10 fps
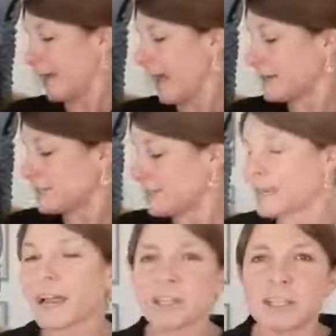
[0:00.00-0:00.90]
And
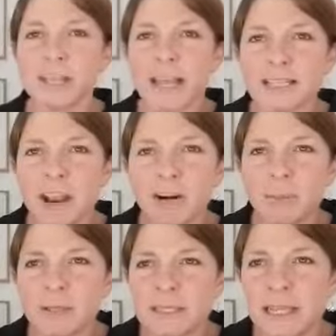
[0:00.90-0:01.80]
gnashed their
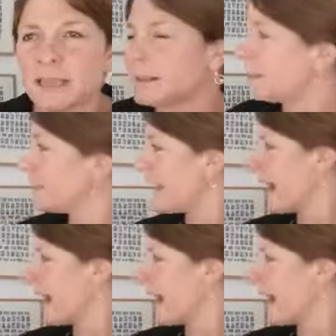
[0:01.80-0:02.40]
terrible teeth.